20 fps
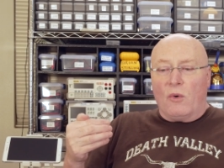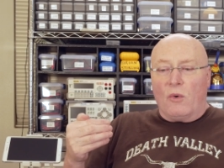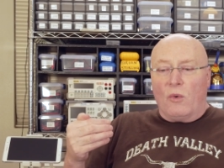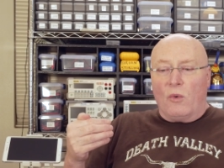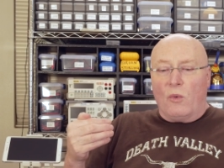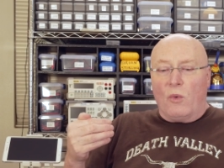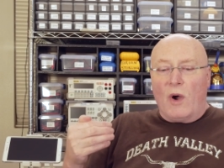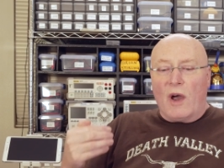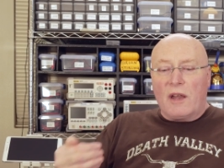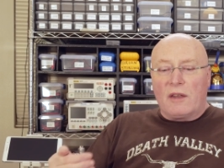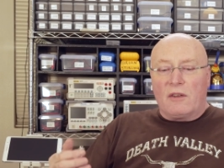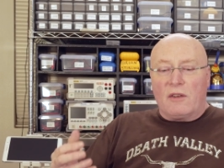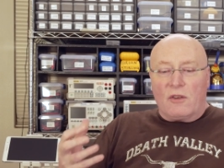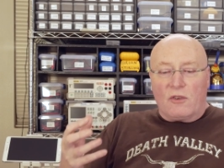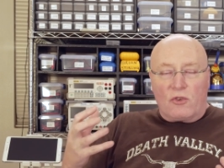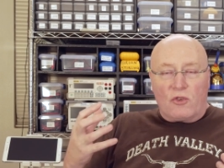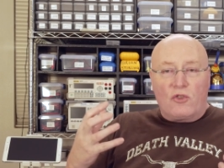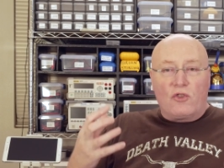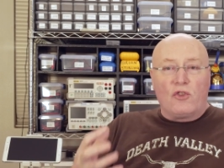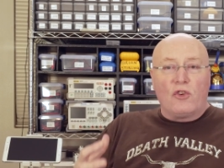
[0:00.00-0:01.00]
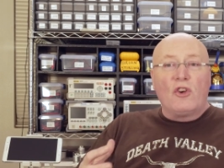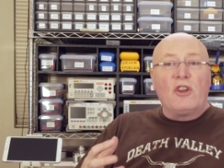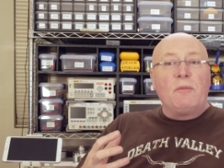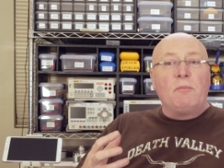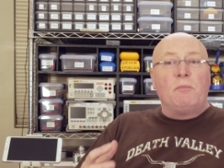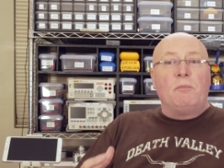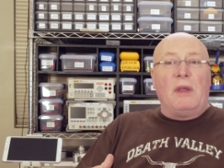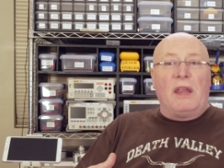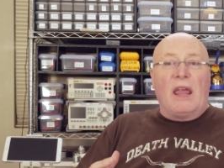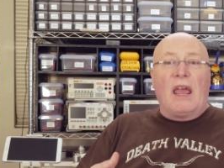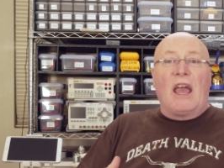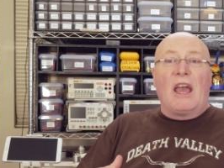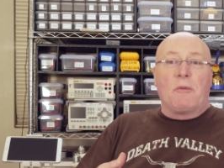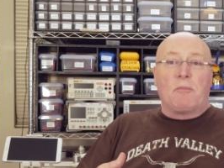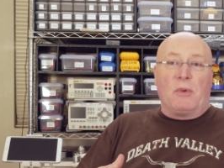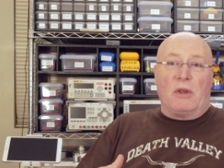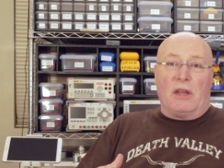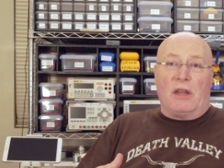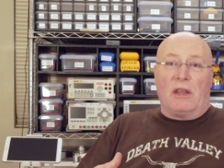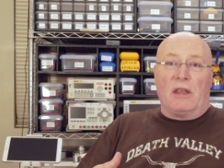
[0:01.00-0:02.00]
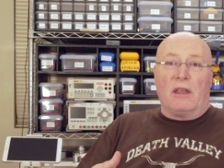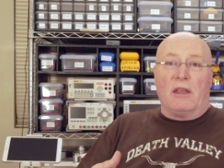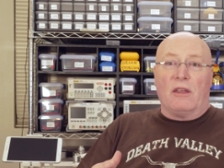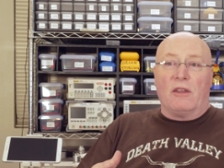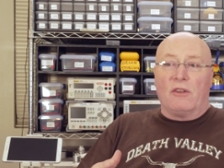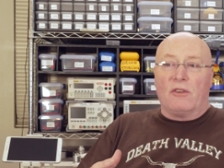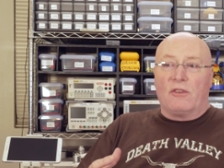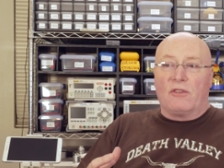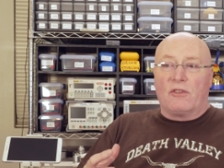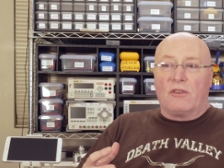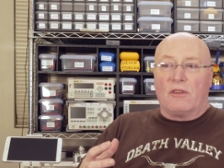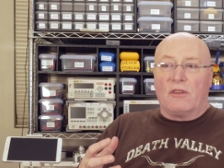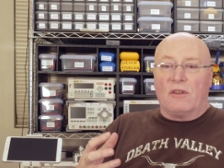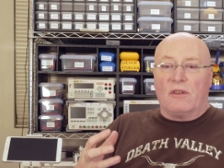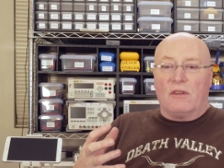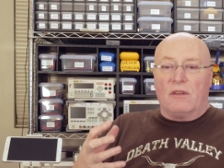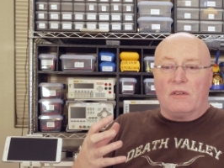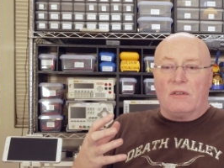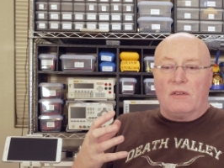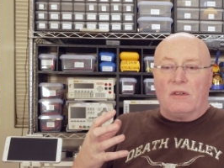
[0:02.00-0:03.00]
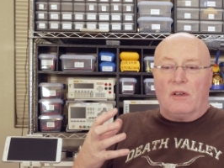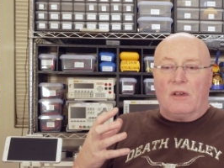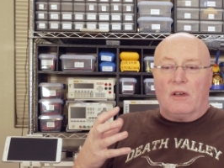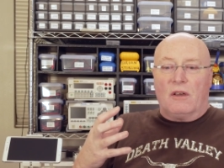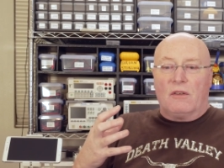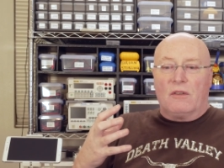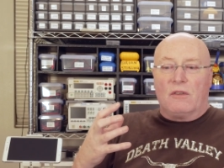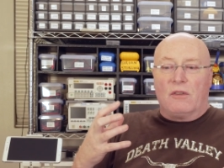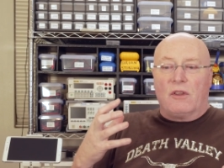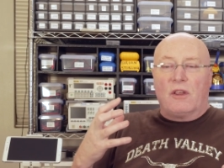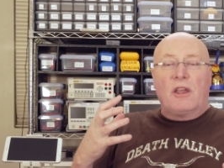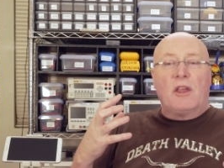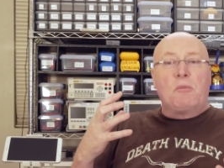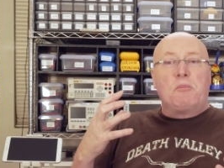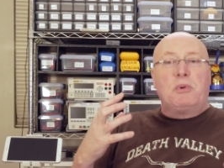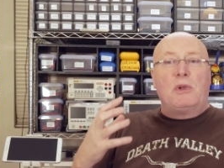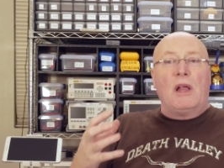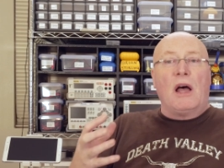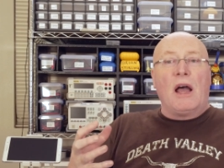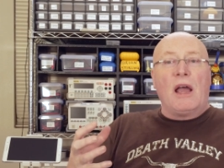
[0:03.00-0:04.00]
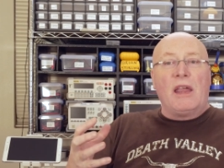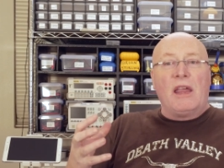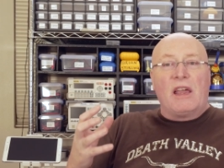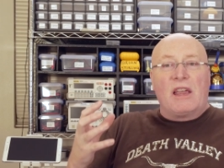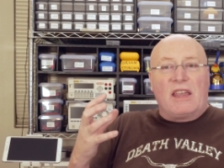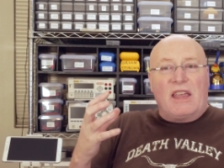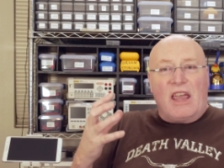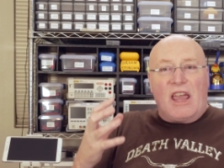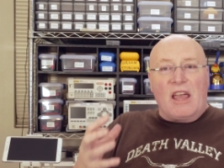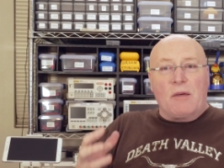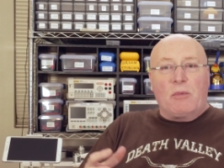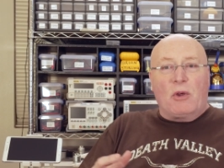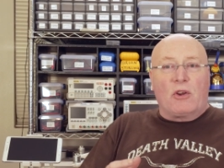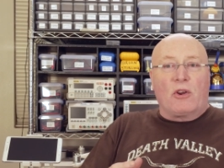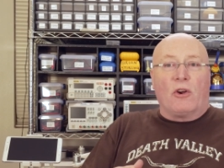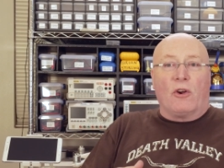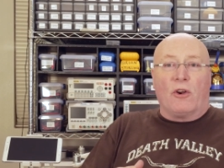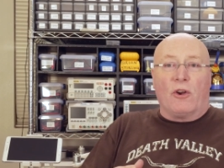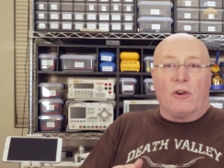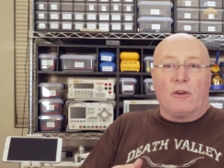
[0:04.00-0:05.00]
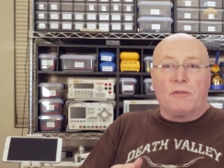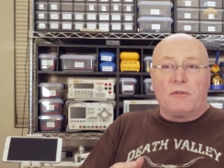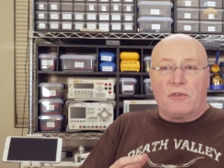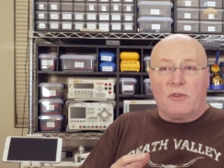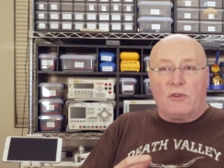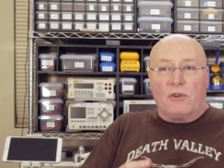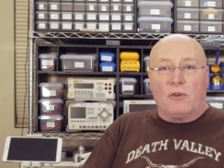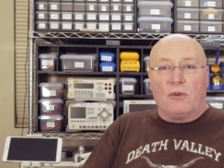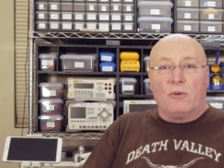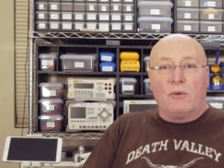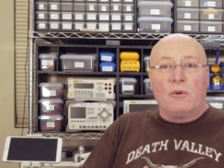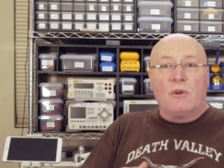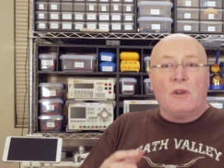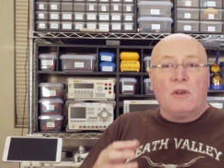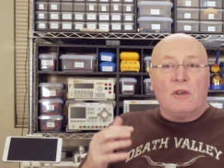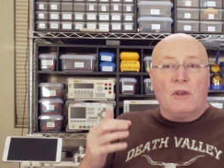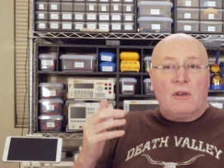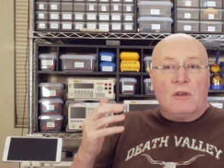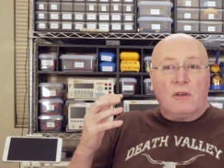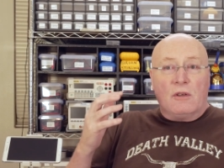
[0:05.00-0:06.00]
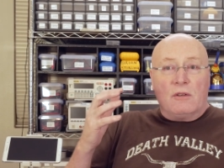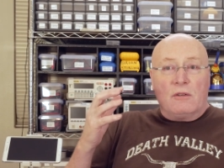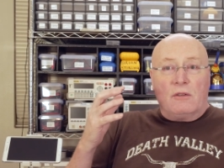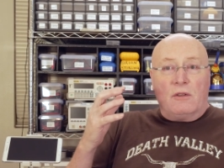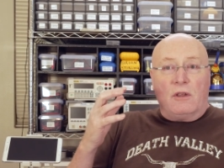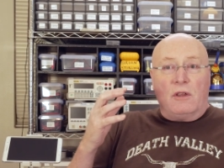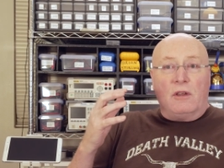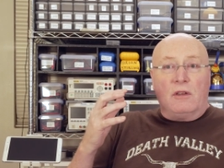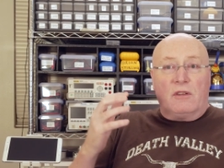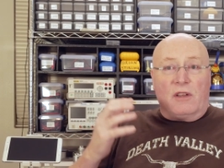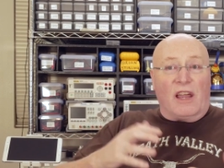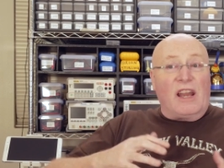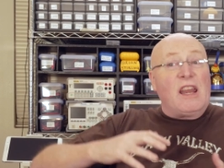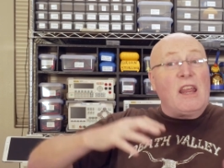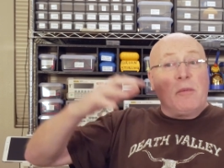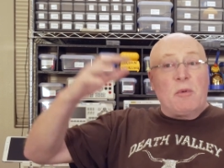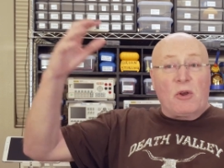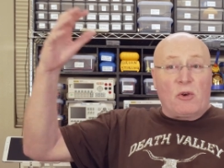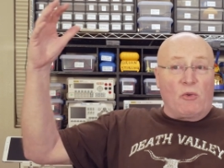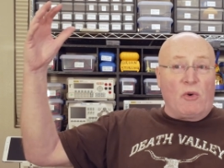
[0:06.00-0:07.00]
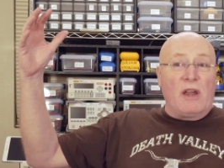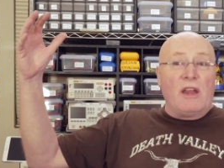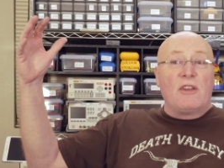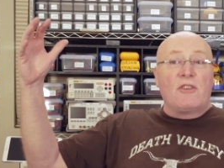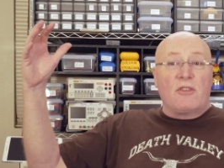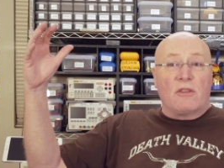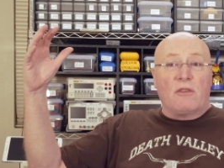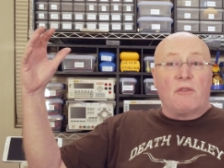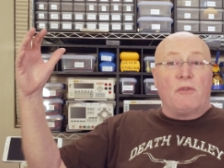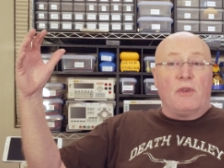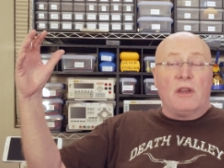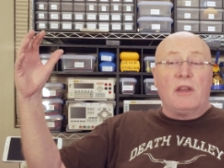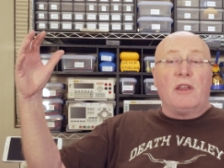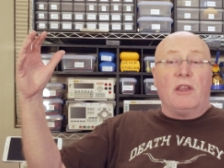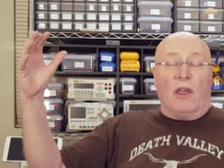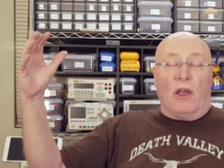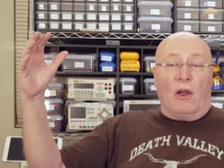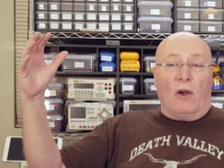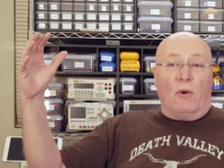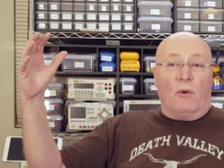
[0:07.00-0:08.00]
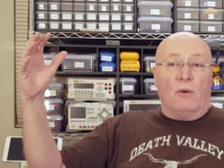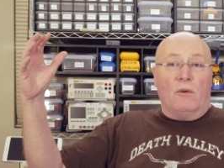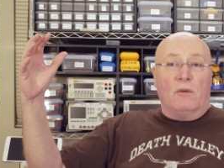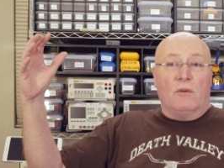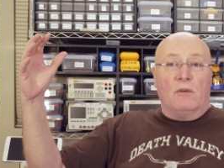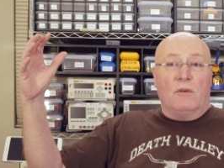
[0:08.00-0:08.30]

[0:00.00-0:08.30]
what should be happening is they apply a gamma curve to the dynamic range of the video